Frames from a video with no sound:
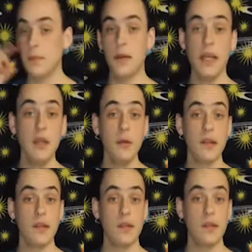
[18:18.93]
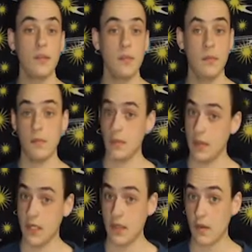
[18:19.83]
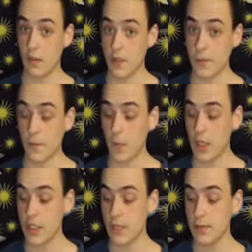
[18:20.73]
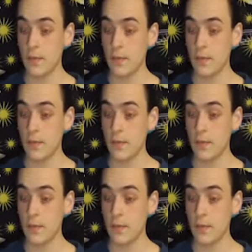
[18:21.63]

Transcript: But anyways, thank you so much for watching.